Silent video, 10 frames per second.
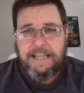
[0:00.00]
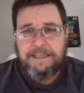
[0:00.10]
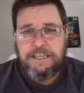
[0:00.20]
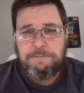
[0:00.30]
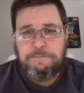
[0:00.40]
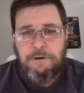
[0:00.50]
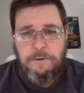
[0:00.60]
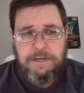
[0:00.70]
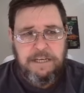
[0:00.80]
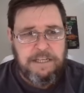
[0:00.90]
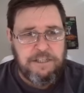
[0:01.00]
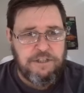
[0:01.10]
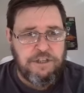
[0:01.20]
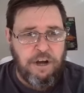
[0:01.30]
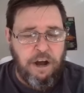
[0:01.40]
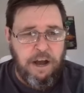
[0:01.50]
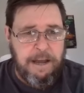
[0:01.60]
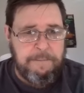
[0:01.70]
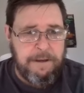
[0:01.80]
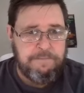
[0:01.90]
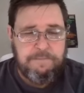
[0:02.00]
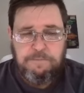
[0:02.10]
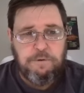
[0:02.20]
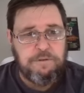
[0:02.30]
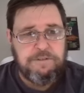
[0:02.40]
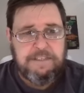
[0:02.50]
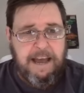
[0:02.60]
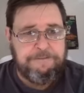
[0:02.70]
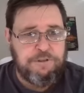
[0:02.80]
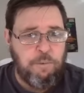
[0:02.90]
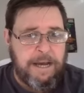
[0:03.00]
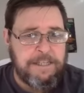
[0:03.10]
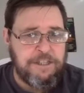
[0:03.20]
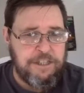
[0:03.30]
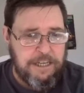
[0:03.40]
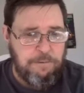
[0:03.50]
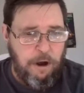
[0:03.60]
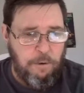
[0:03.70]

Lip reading: at this moment in time. We'll have to wait and see, won't